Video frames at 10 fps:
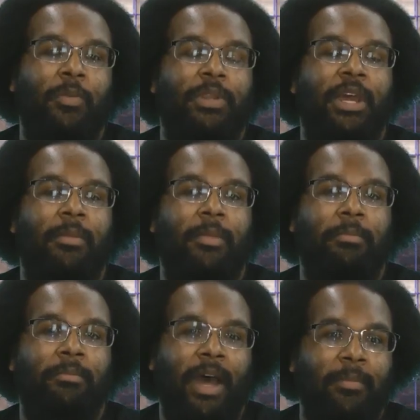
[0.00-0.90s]
opened up
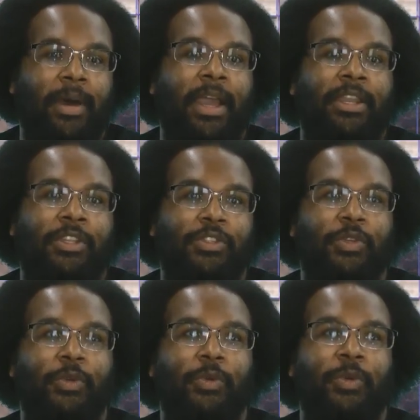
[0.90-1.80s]
my mind
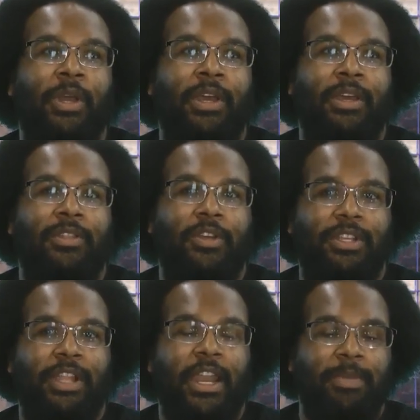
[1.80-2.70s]
into,
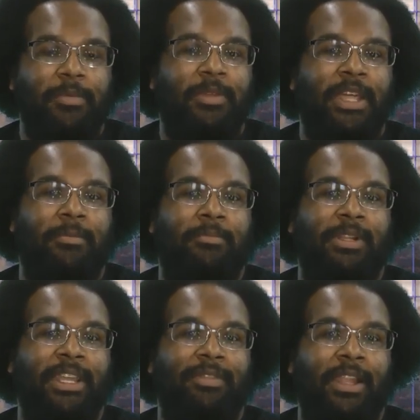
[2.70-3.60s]
there's a lot of people that
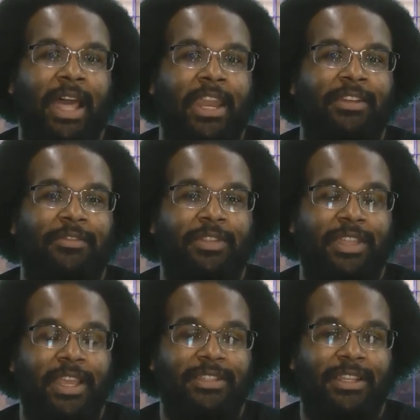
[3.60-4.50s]
believe a lot of
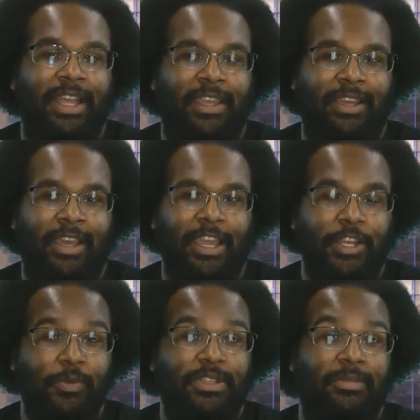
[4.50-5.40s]
different things. And like
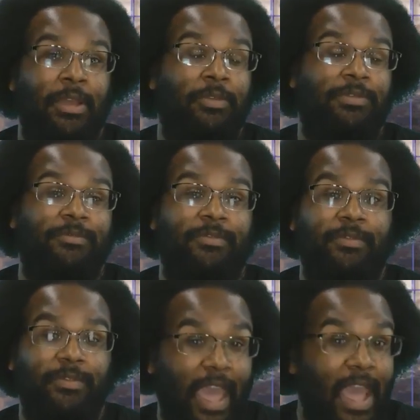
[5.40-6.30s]
Hinduism, it was
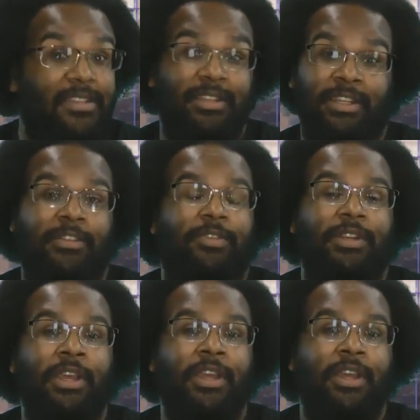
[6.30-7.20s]
vastly
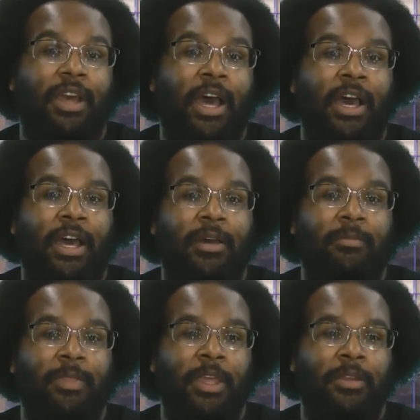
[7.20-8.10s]
different
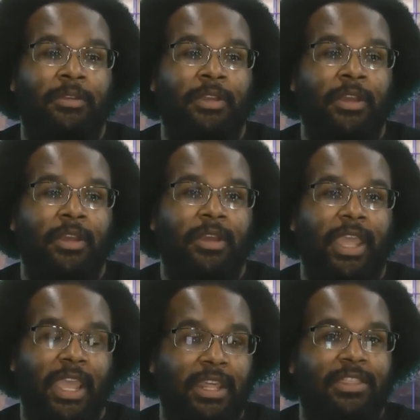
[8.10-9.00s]
than
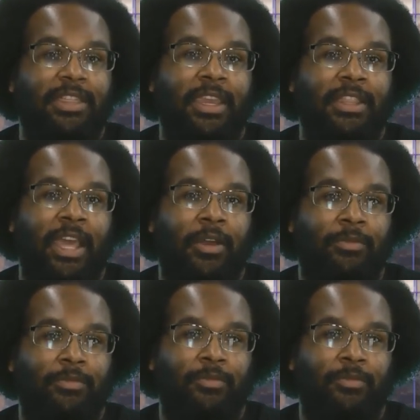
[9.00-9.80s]
anything that